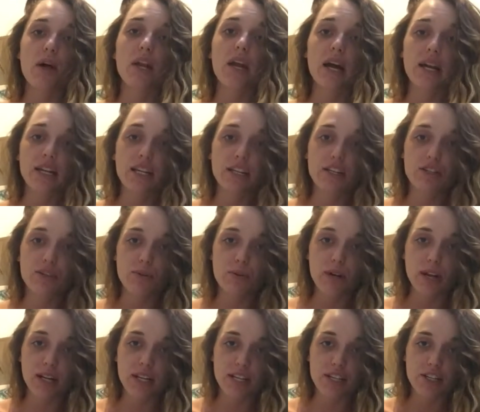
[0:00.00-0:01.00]
and I need to do
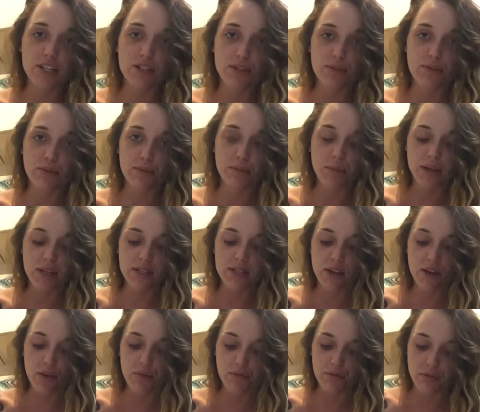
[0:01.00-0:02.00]
what I need to do for
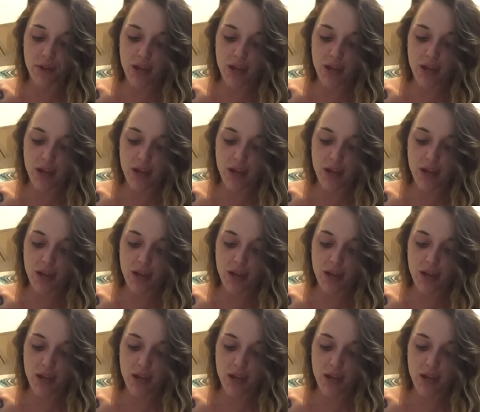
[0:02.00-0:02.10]
myself.